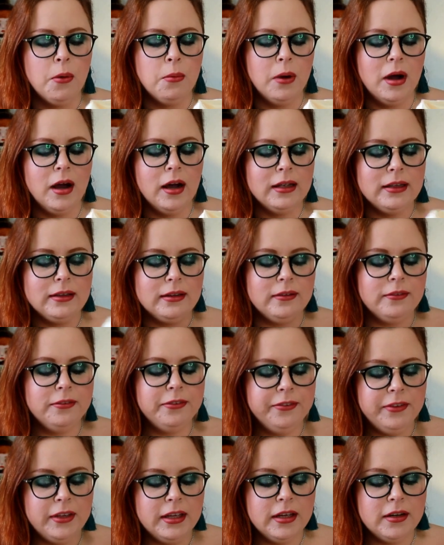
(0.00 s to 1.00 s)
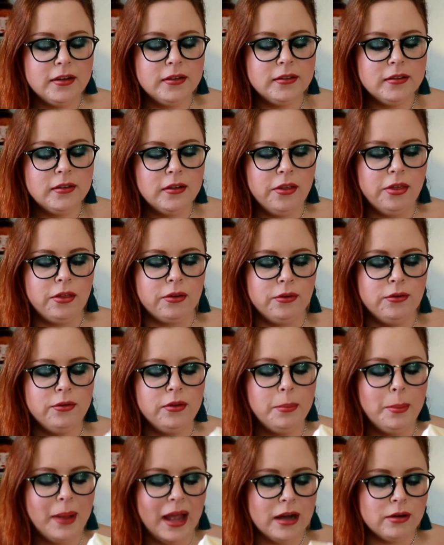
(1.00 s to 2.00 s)
what I can feel through
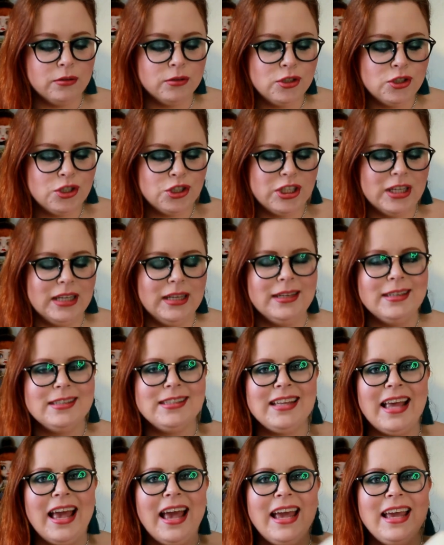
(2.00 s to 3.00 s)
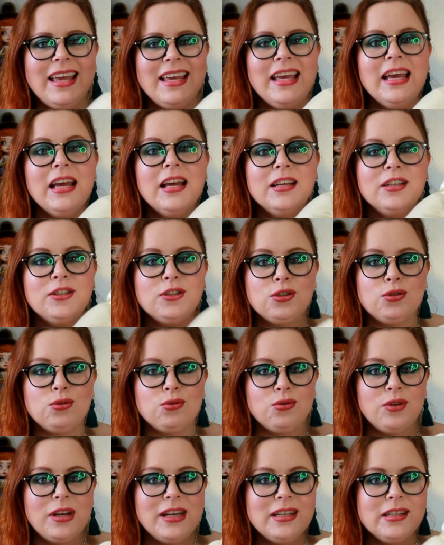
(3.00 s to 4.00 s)
the pouch is a
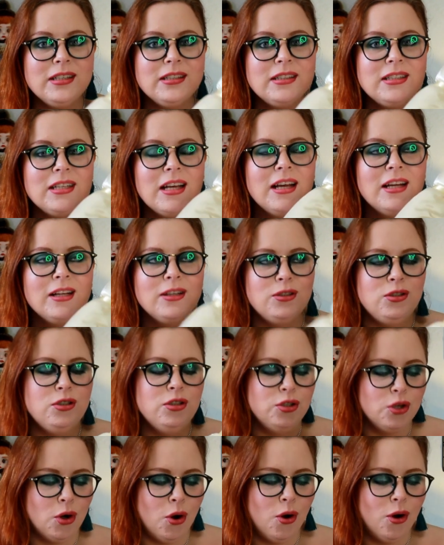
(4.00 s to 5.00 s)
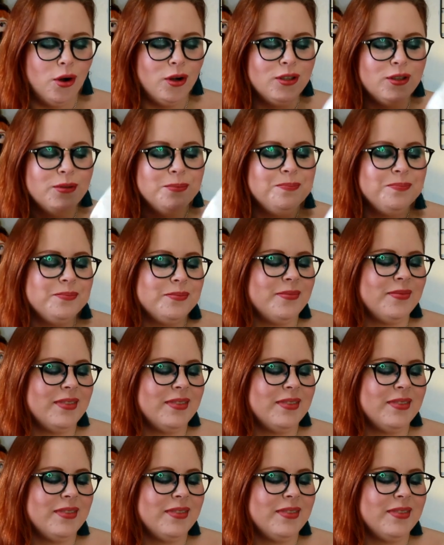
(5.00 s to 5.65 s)
stringed doll,